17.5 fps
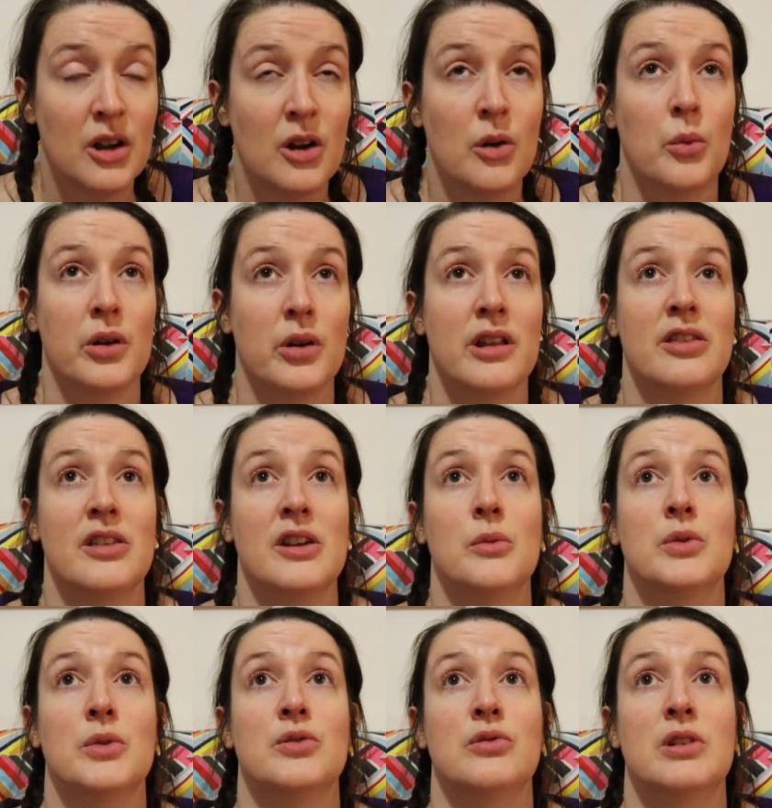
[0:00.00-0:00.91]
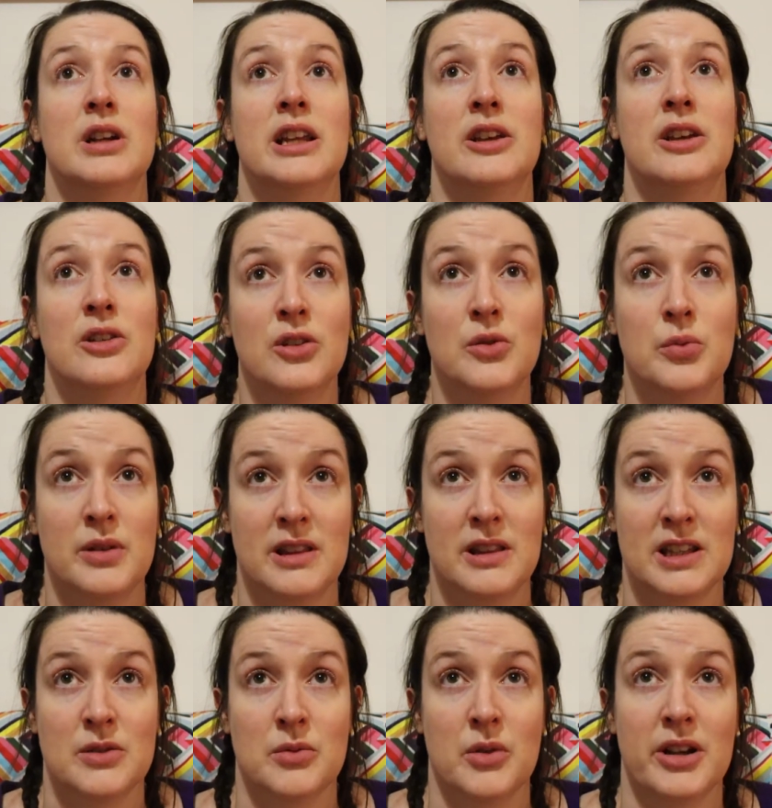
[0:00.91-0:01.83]
what I think was really good with
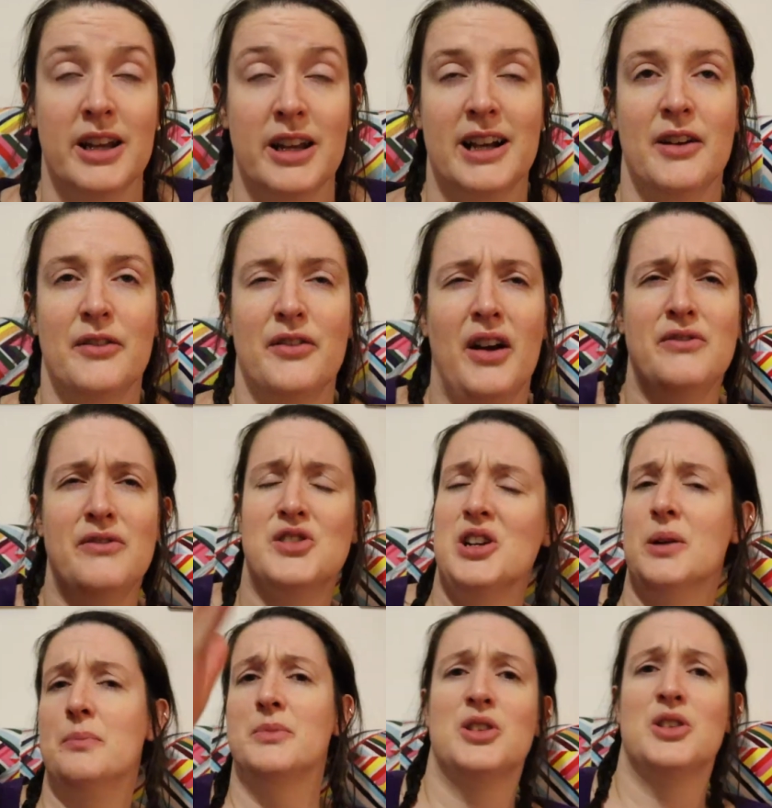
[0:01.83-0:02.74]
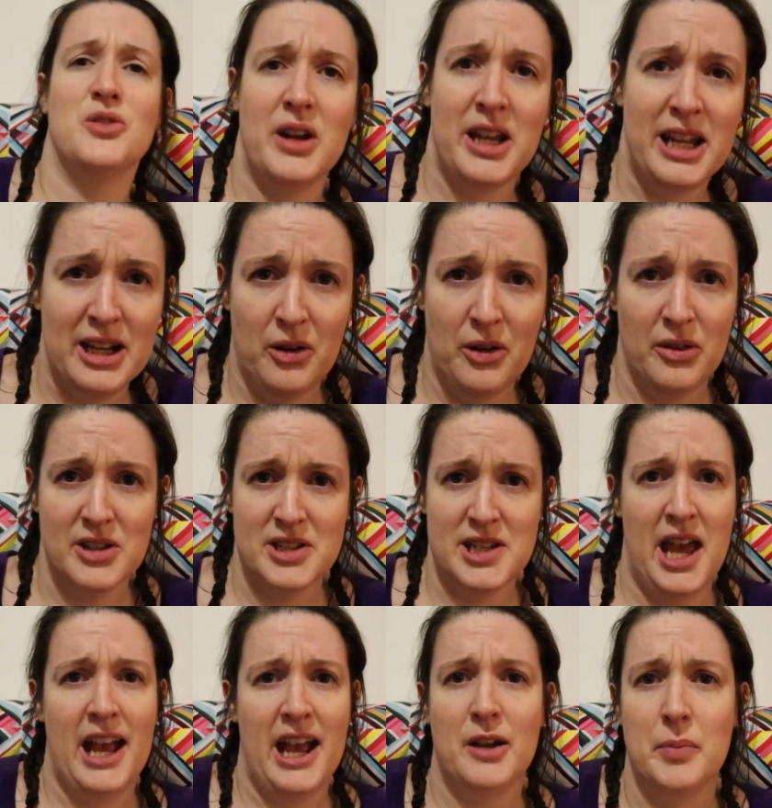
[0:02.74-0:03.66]
this one, like I've jumped straight in on the
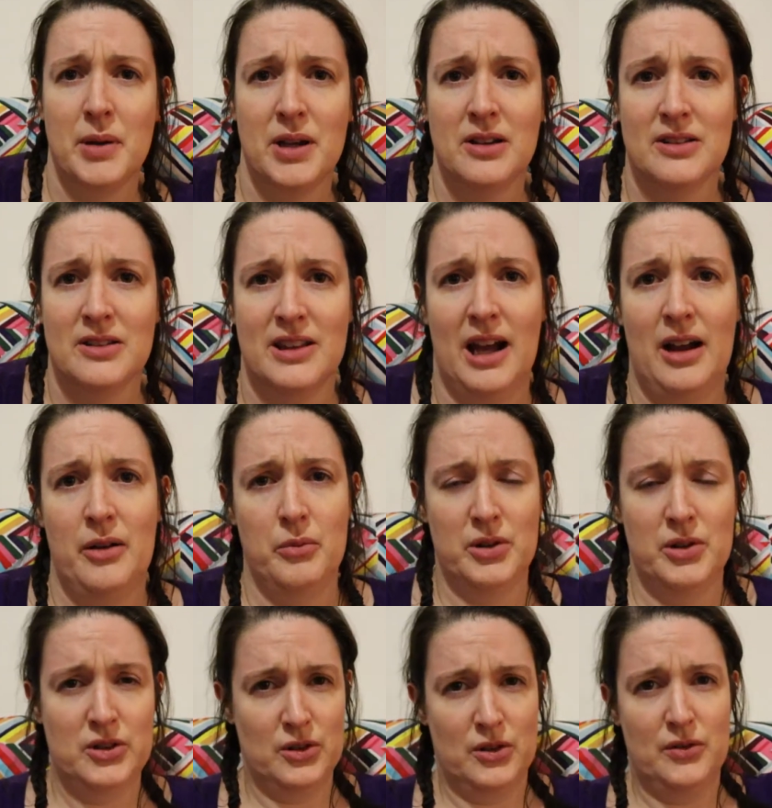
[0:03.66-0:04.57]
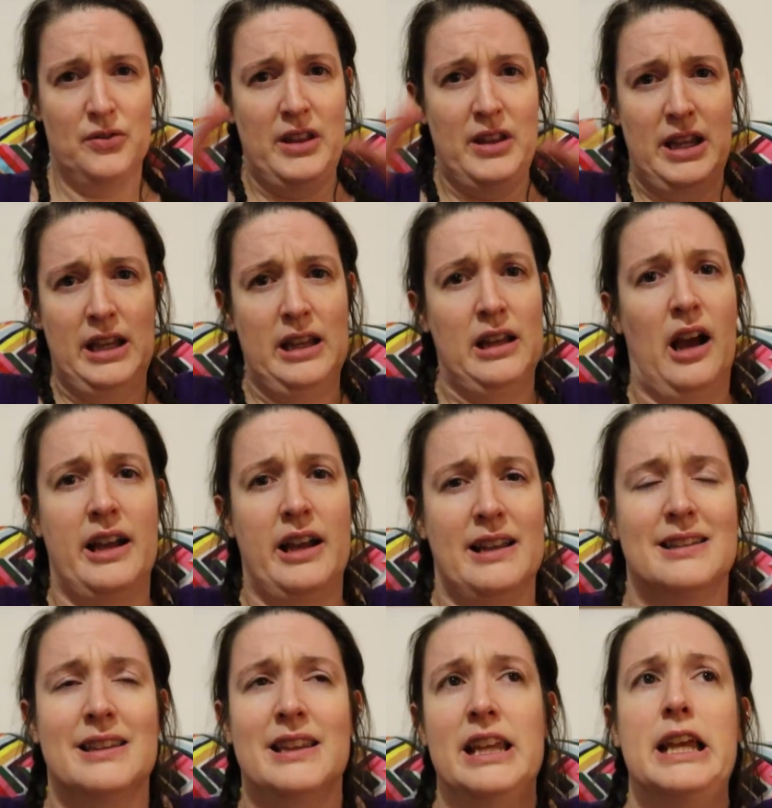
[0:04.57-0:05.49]
tech because that was sort of the, I
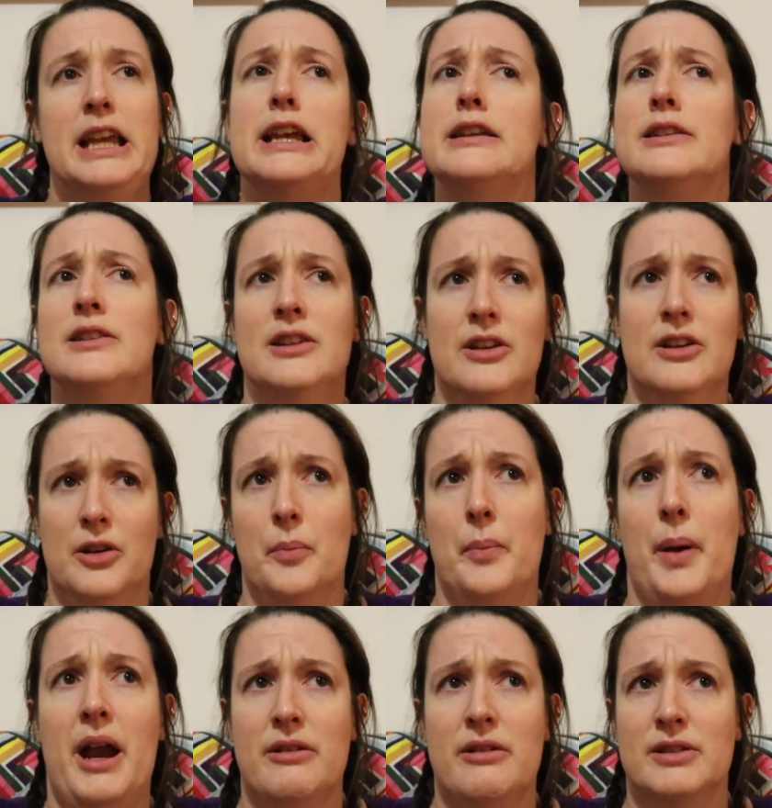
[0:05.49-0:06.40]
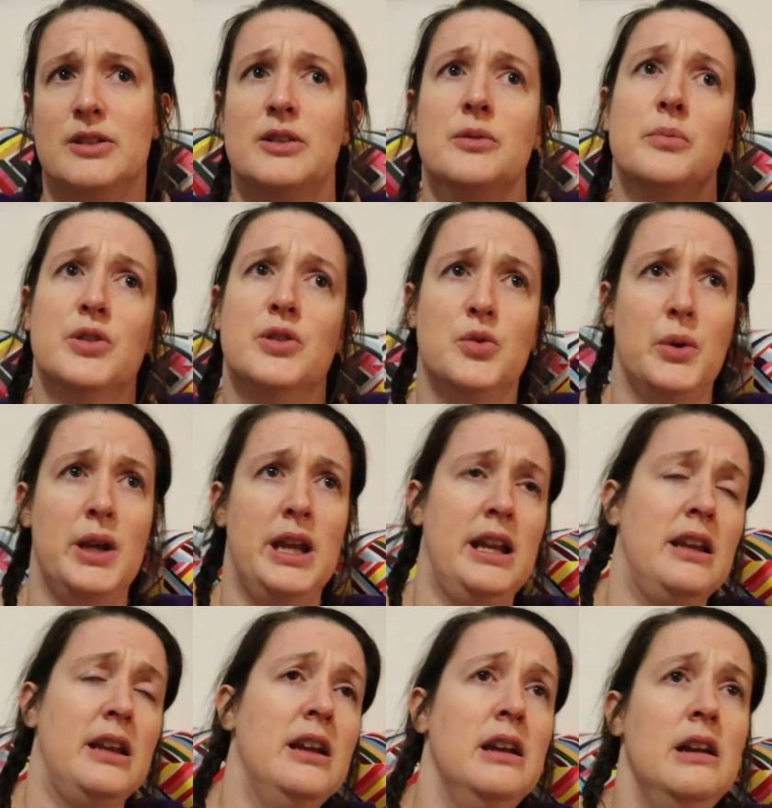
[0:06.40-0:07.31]
guess, the easier comparison
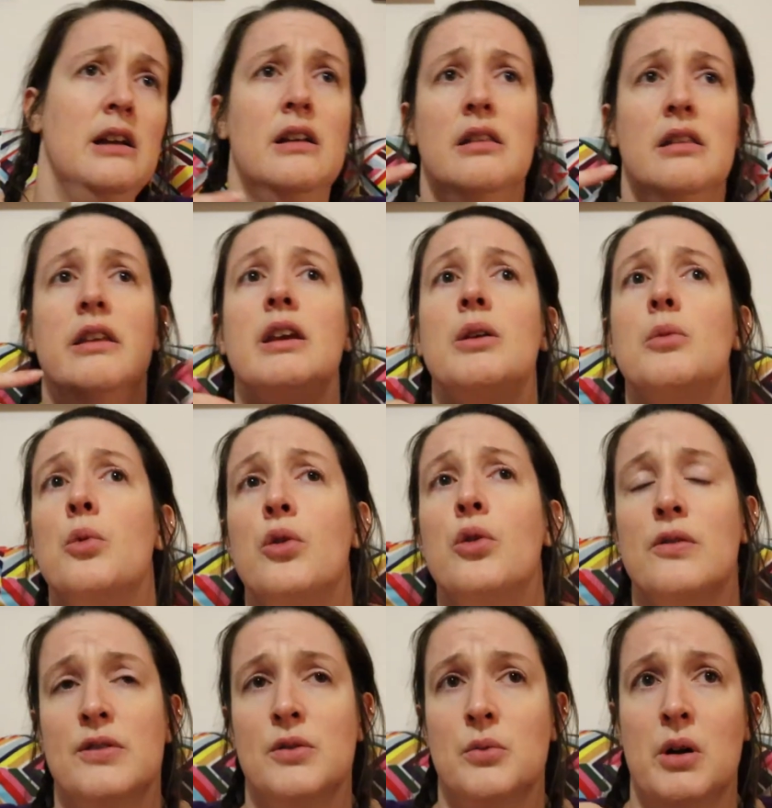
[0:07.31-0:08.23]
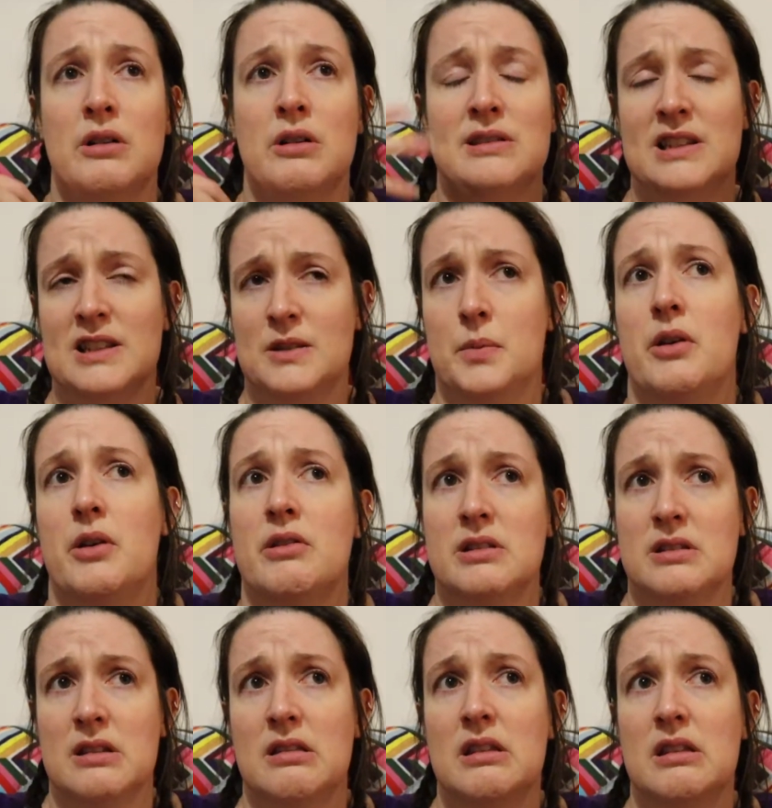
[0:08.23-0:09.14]
between the War of the Worlds
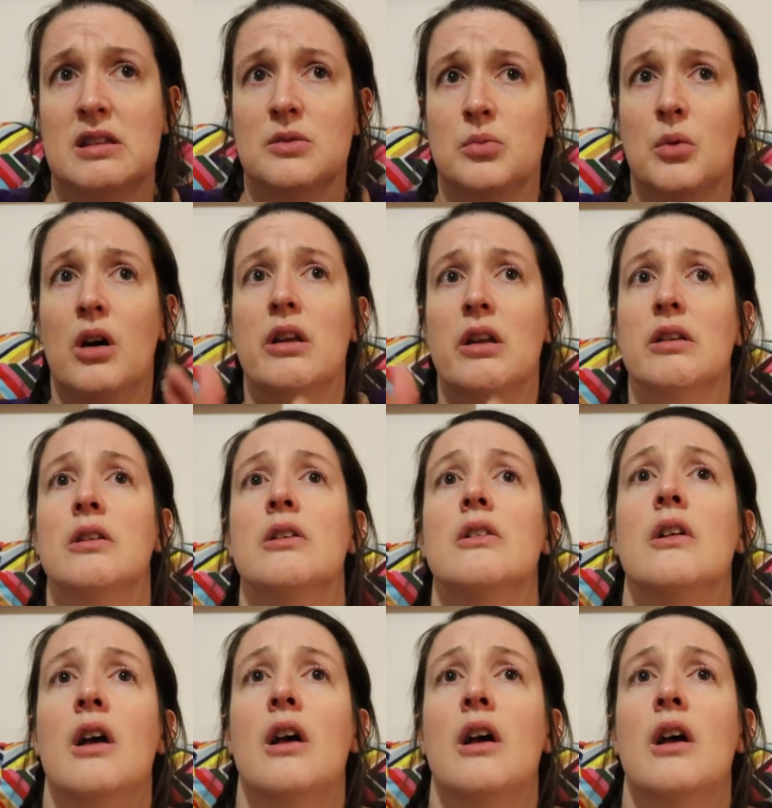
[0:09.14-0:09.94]
experience and this one.